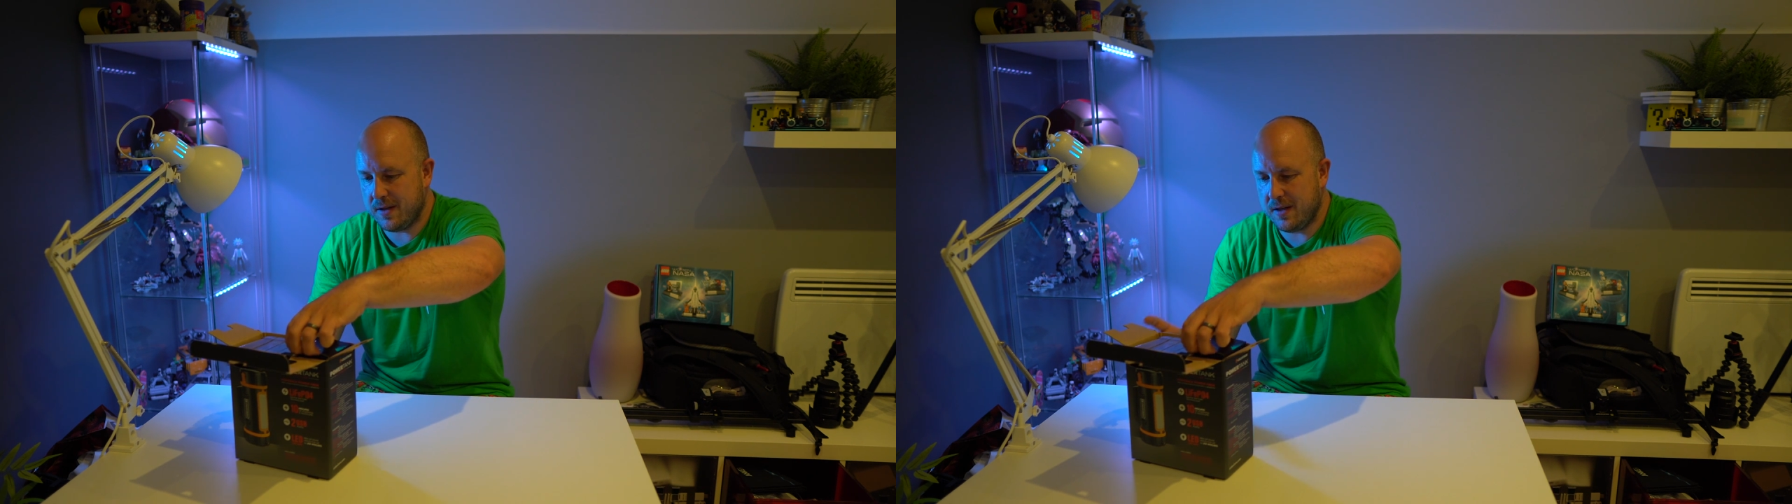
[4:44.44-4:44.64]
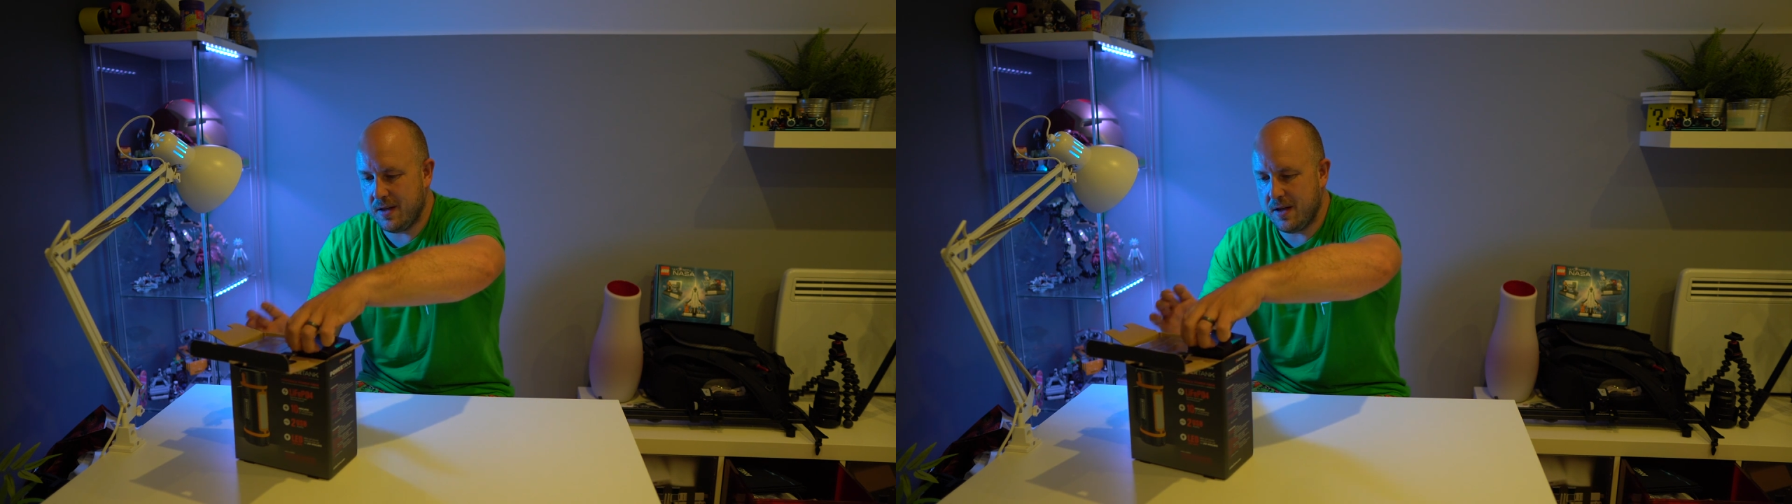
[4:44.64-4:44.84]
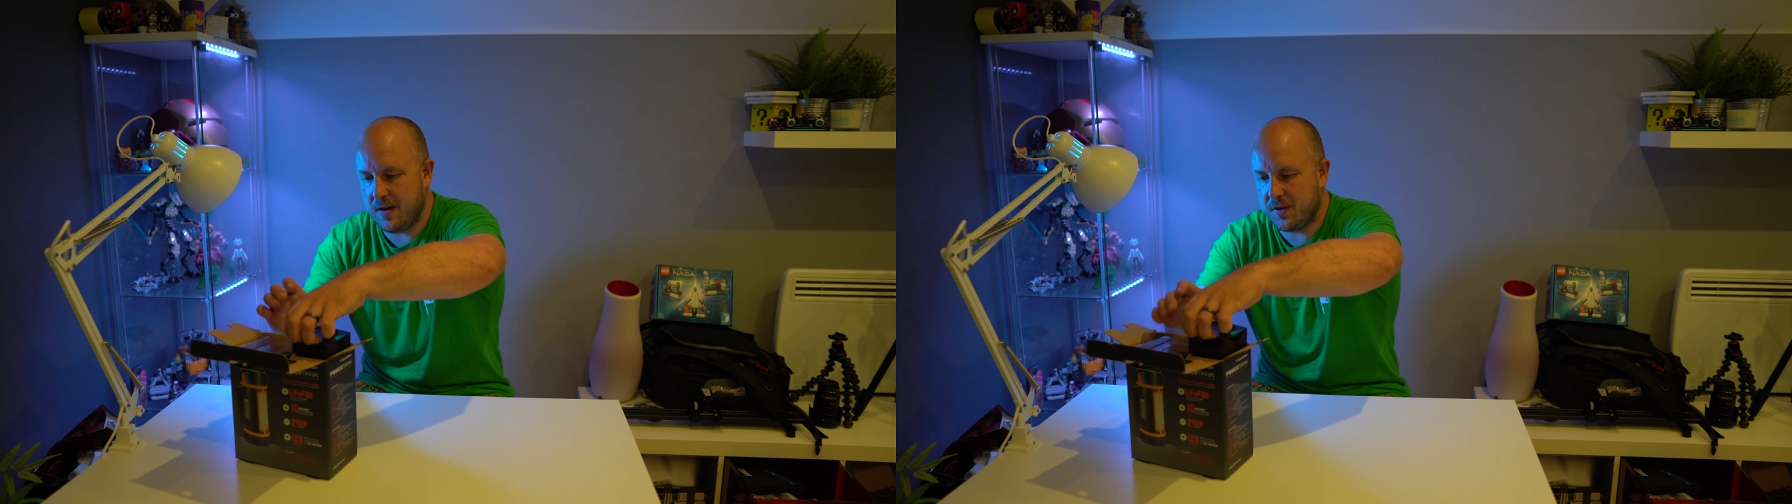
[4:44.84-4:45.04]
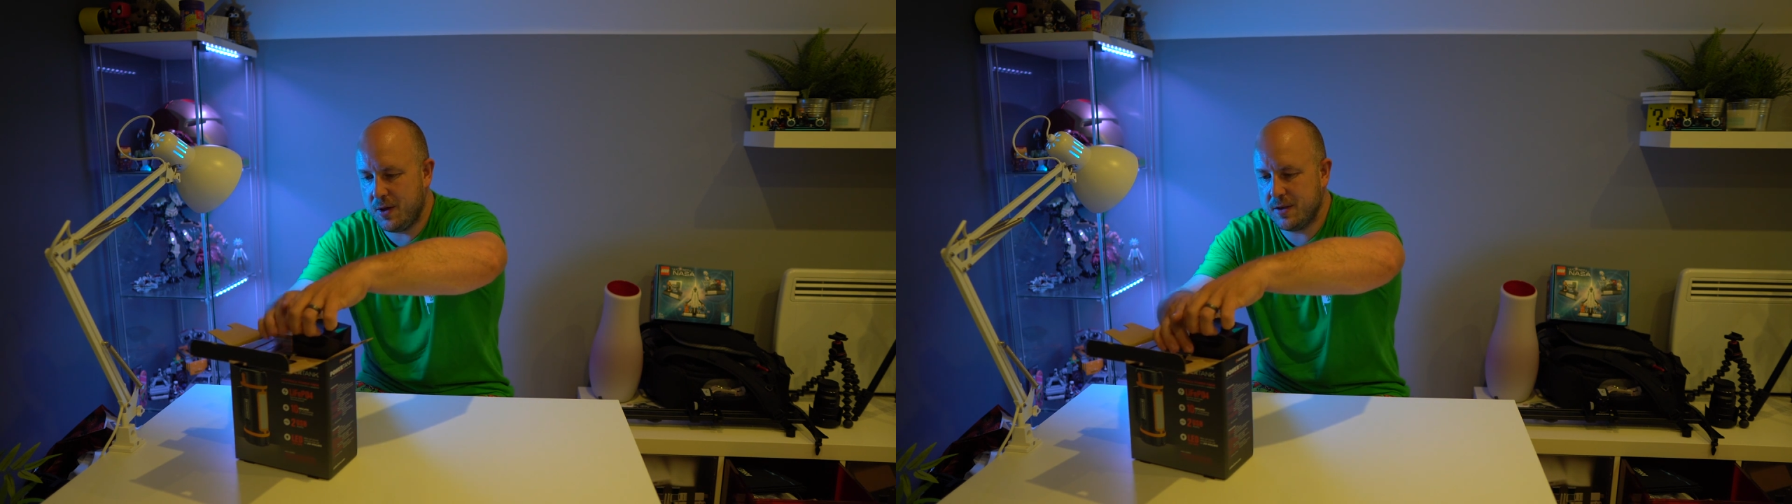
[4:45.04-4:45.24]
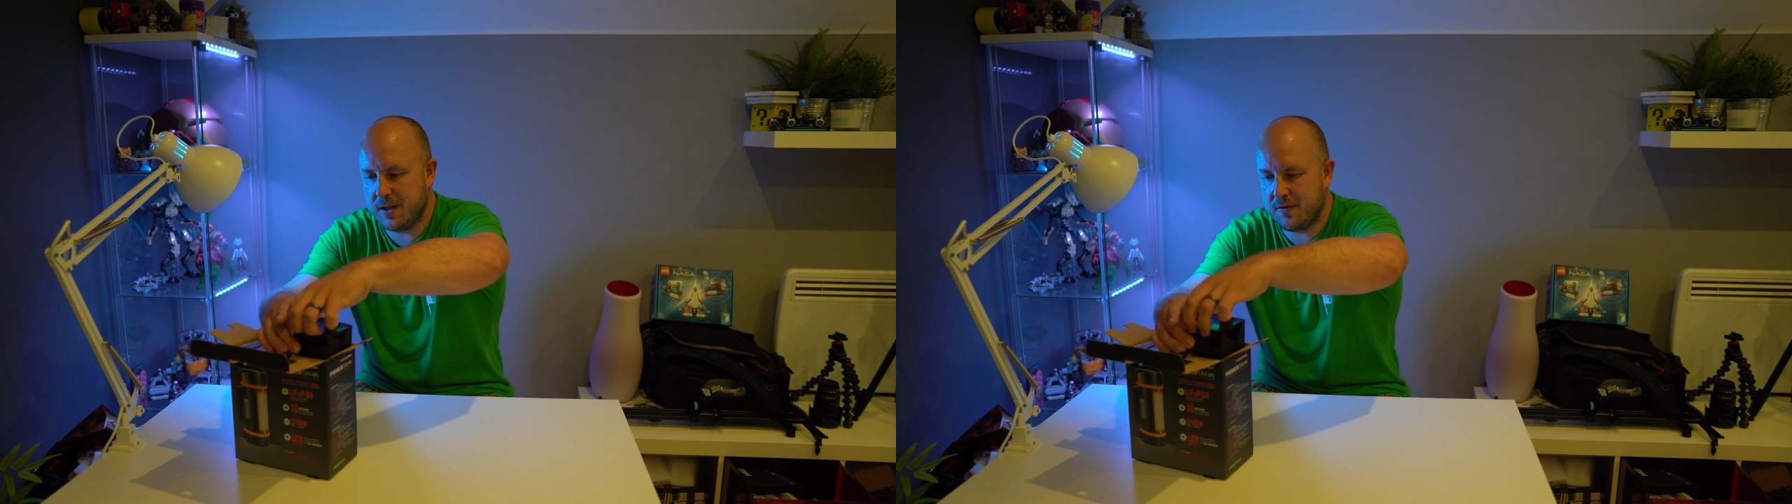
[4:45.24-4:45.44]
uh, after
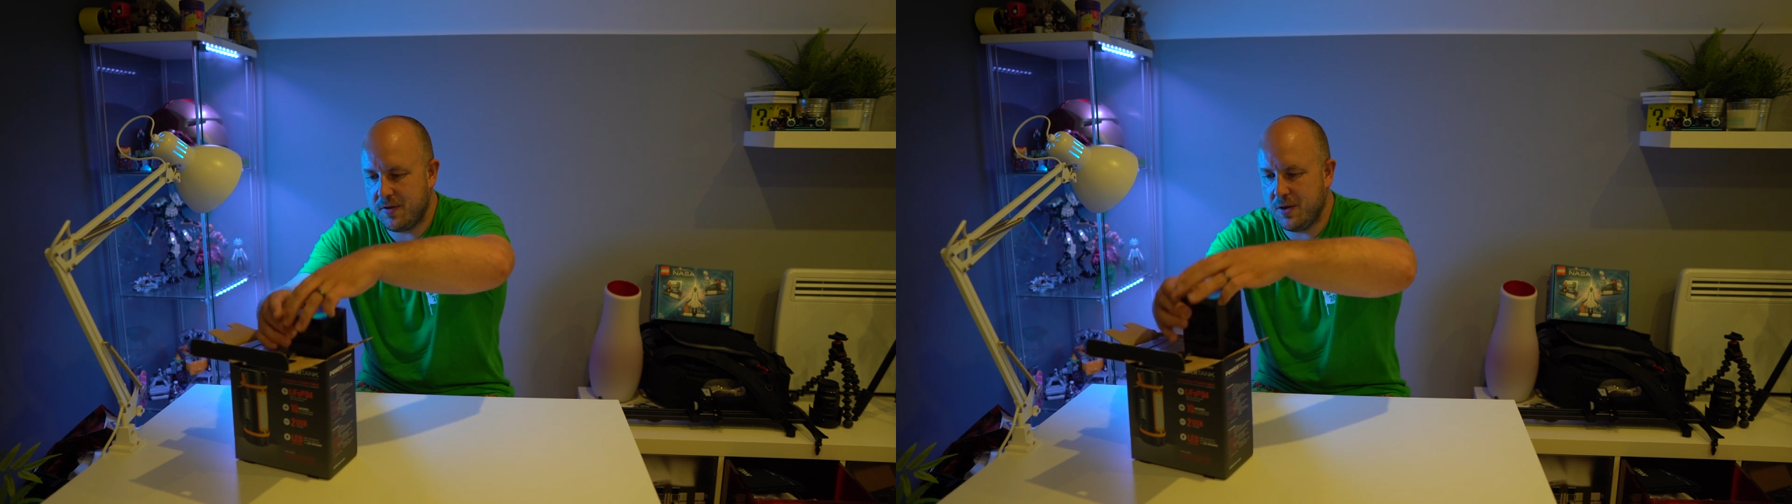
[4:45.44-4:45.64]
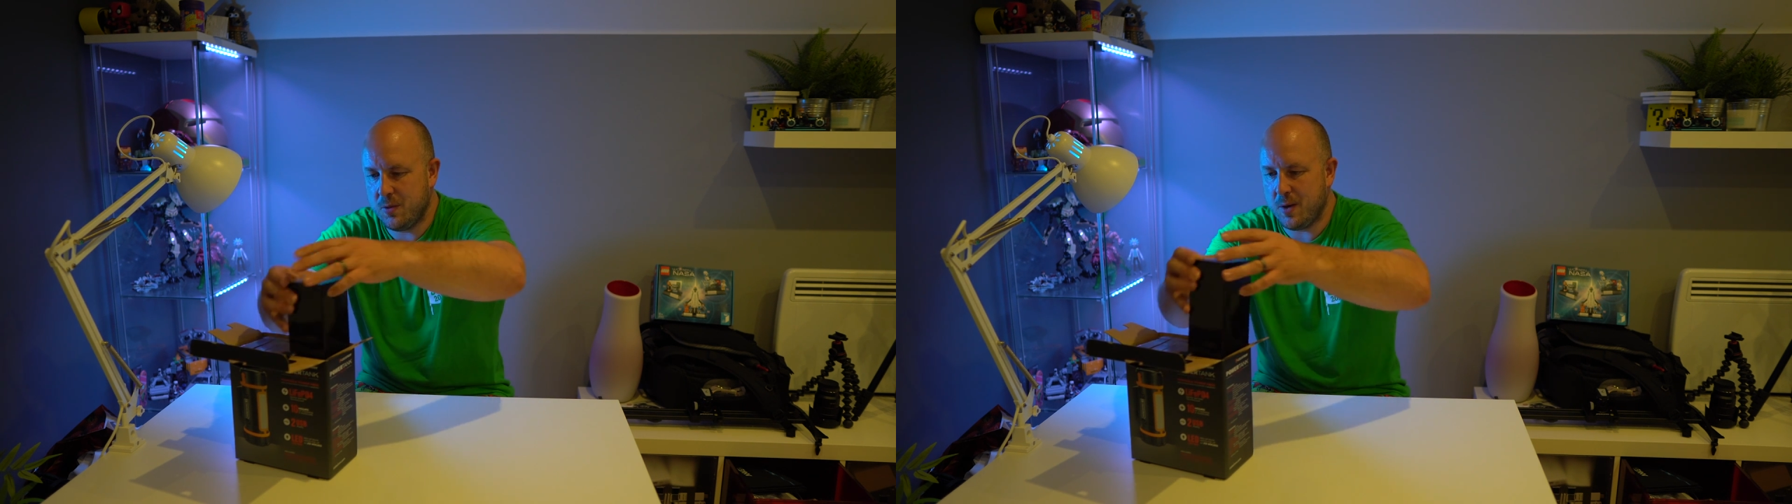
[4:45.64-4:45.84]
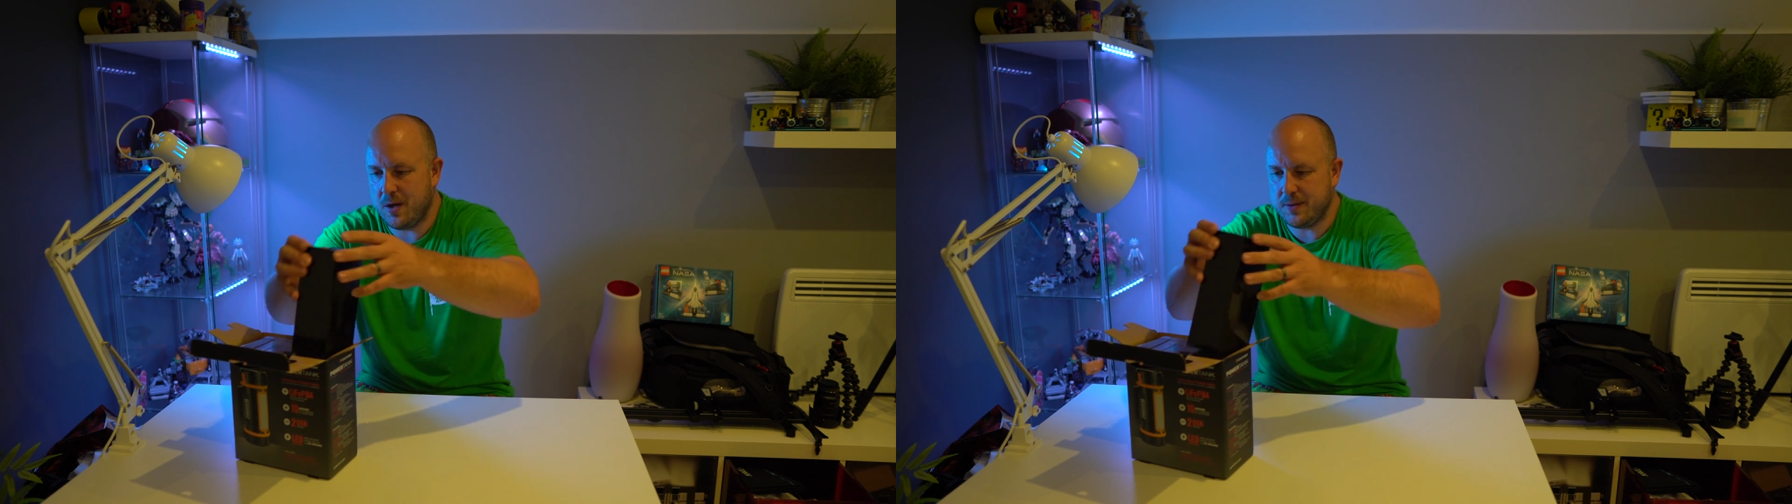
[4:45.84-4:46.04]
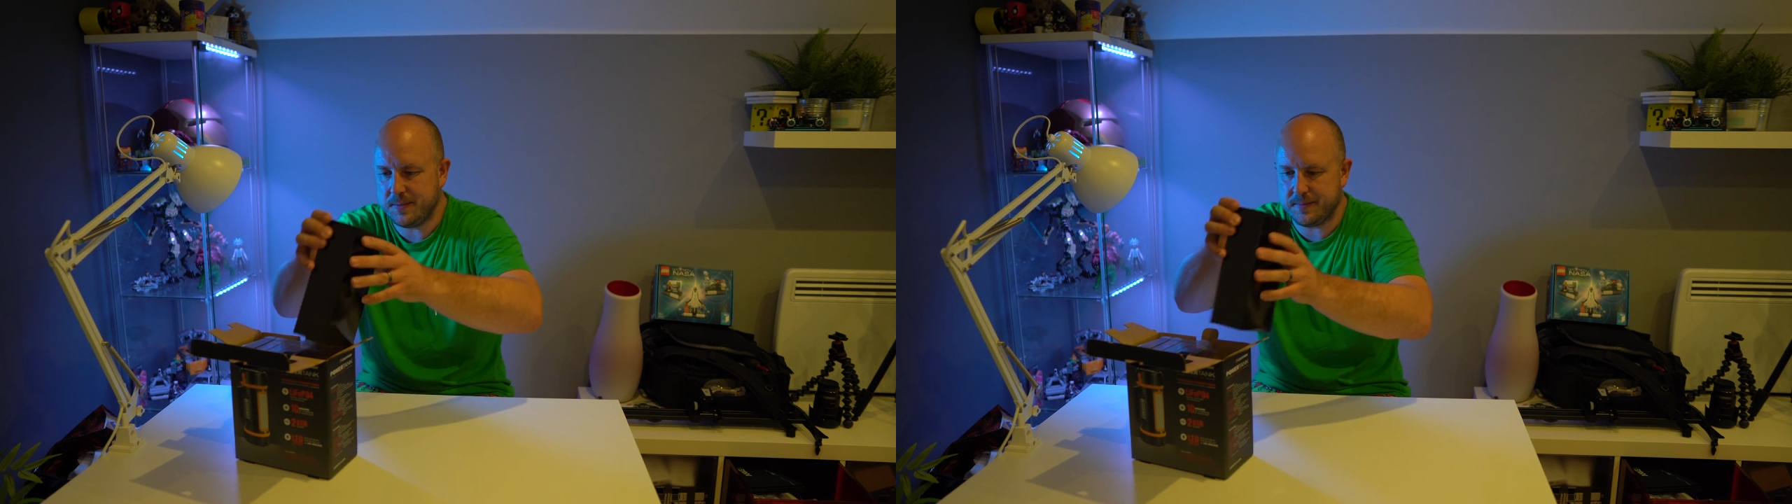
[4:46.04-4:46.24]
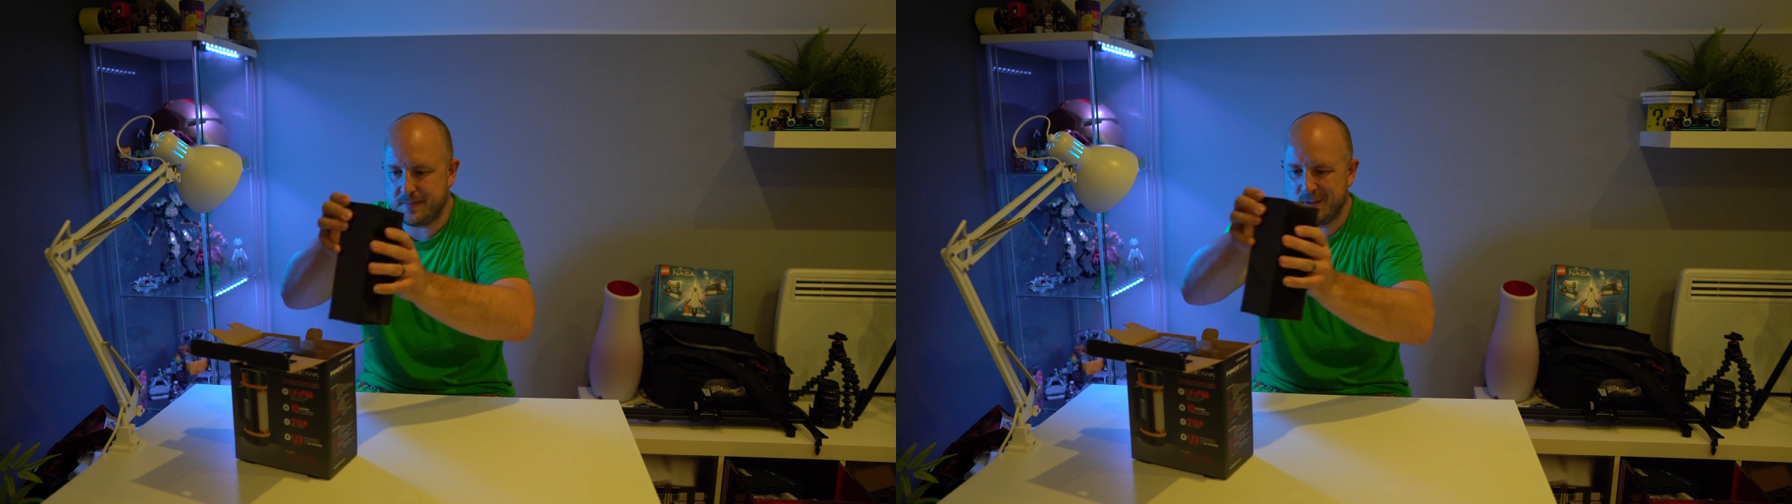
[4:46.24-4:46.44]
using it for a little while.